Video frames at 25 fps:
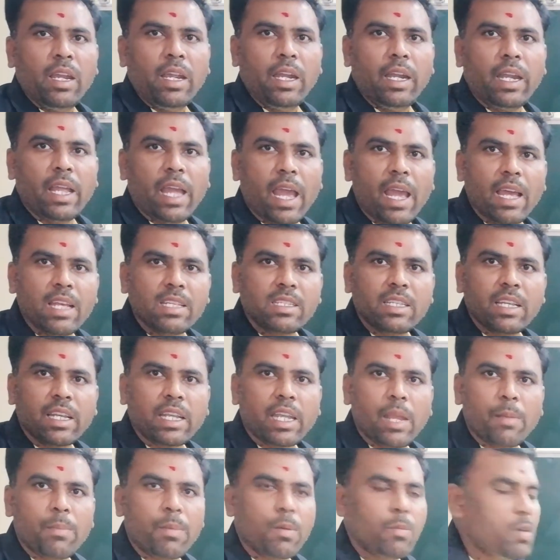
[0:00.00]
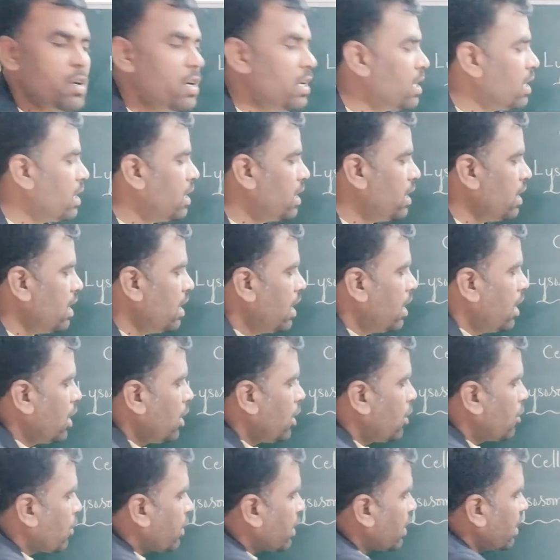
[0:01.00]
It has the capability
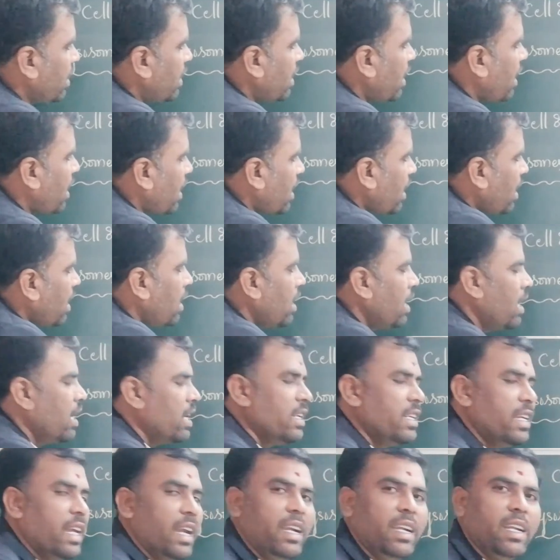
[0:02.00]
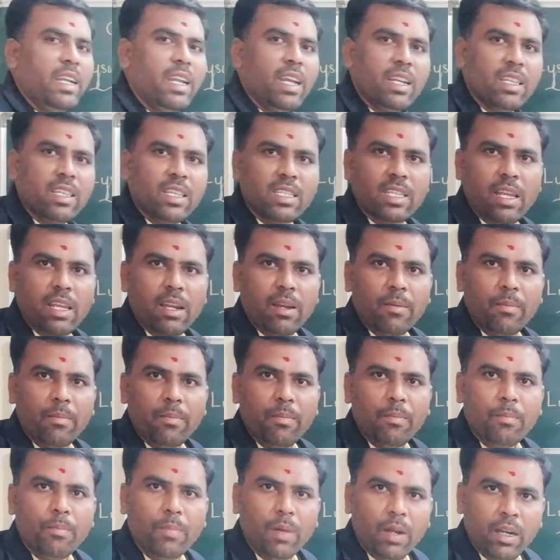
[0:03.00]
to kill the entire the cell,
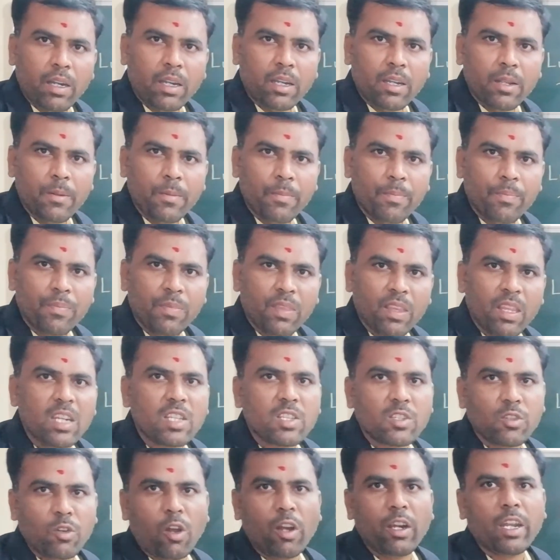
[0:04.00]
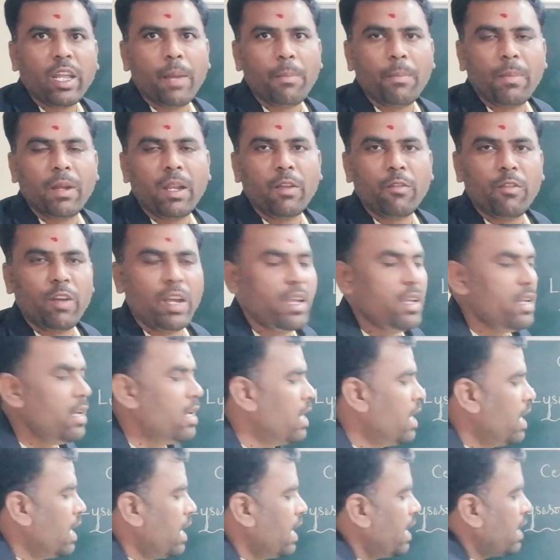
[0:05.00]
but it's not happening.
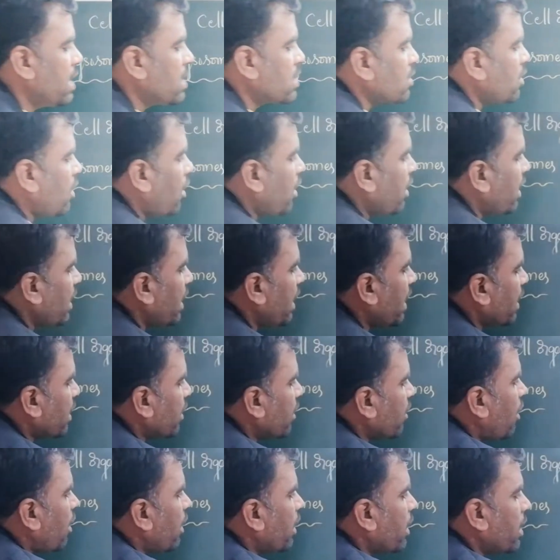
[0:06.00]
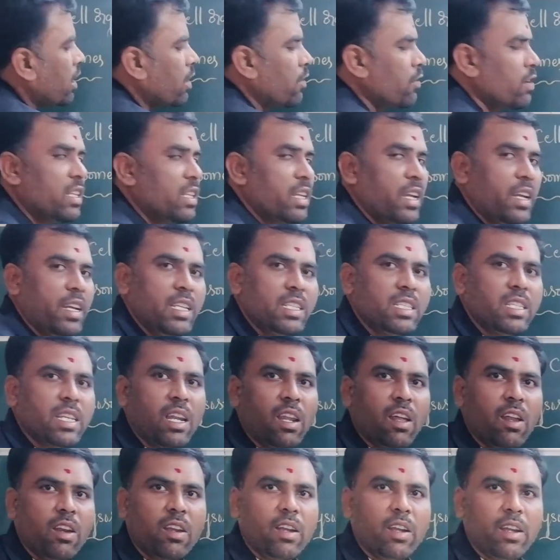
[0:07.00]
Why? It is not direct contact with any
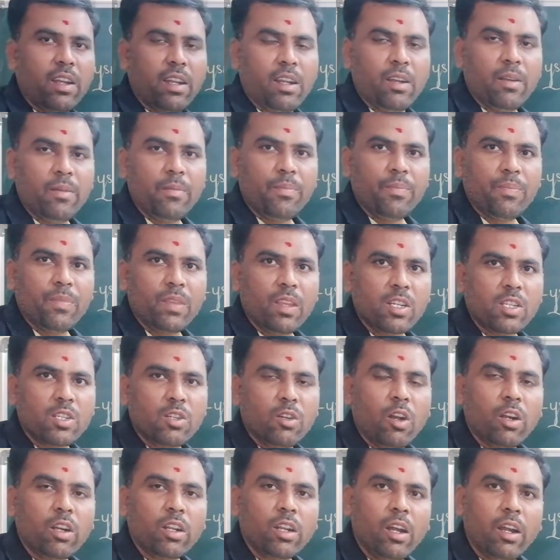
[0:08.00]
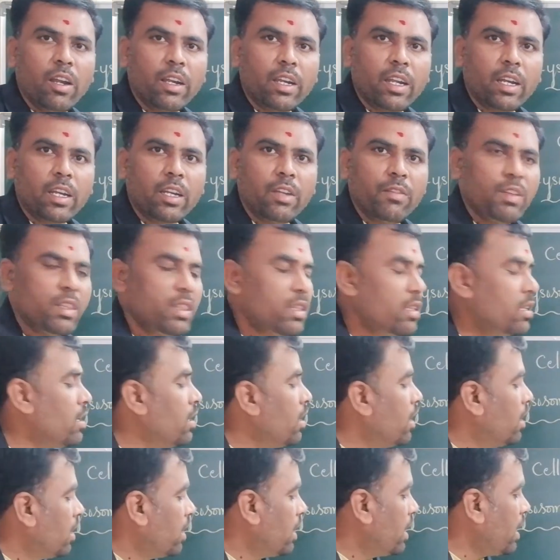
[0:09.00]
cell organelle. It's not
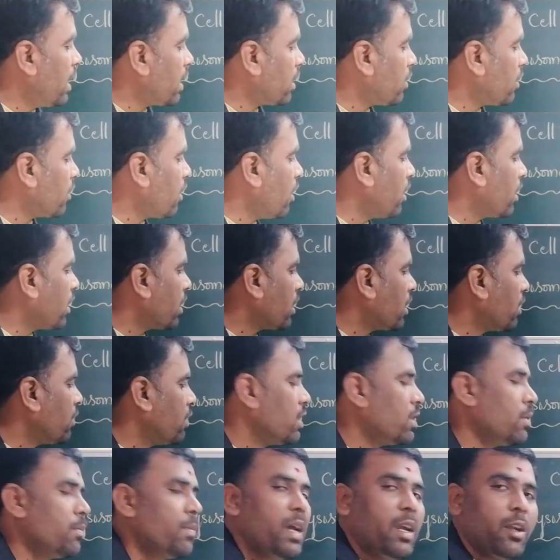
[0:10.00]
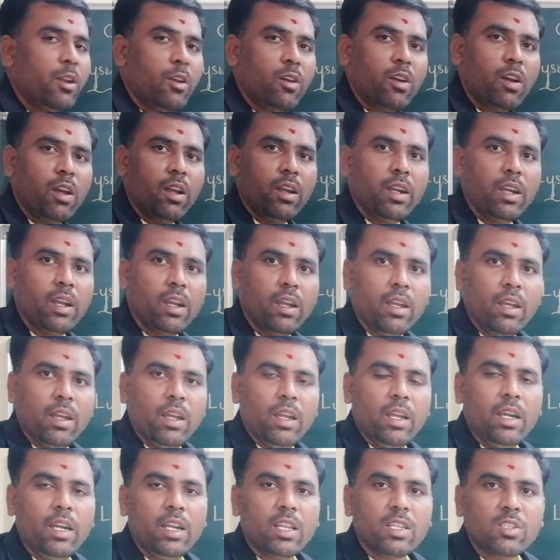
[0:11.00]
direct contact with mitochondria.
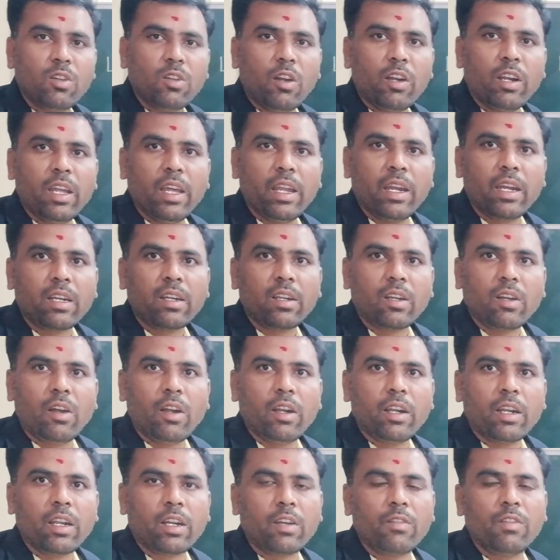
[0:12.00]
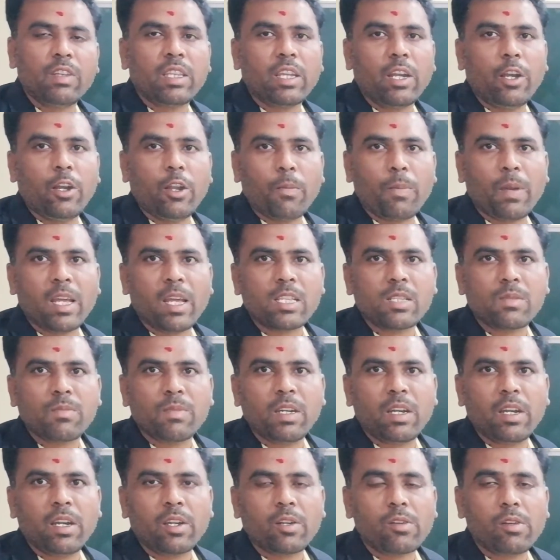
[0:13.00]
It is not direct contact with
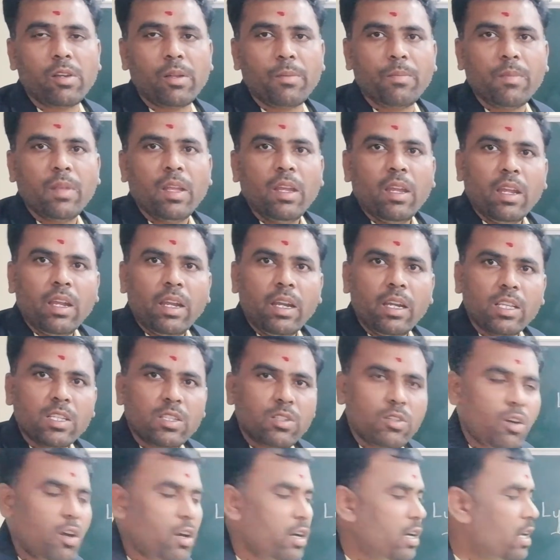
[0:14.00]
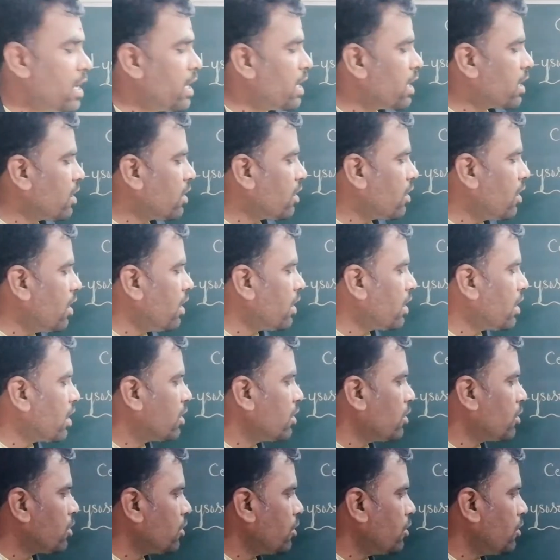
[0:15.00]
endoplasmic reticulum. It is not direct
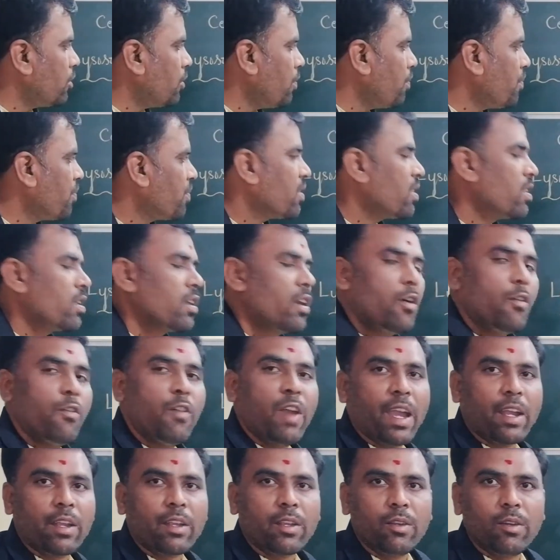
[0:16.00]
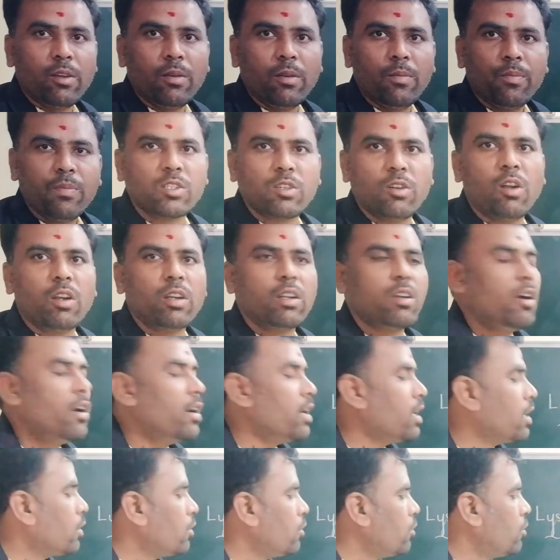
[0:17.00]
contact to vacuole. It's not
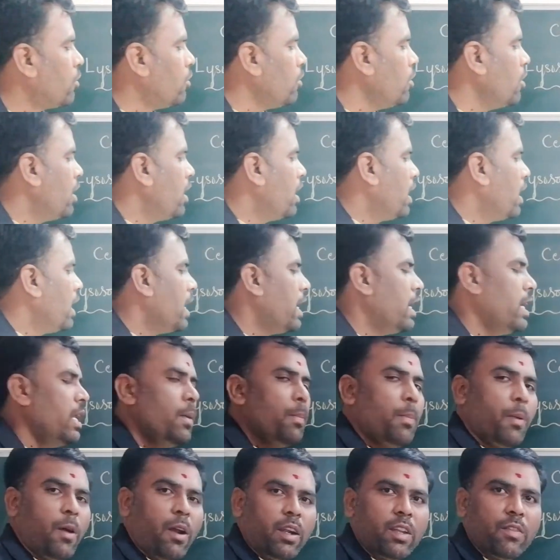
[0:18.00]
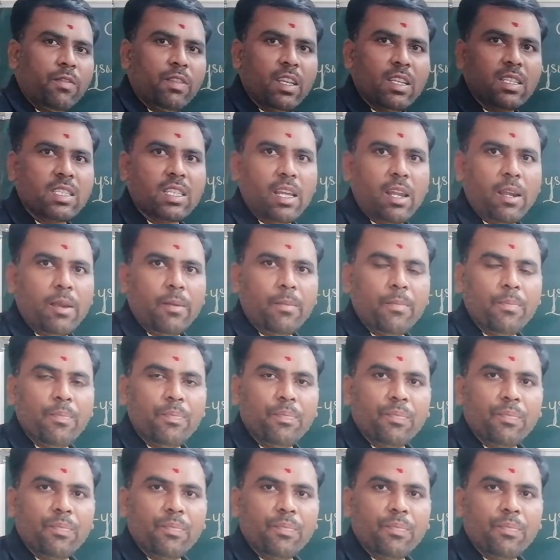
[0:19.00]
contact to any part of the cell.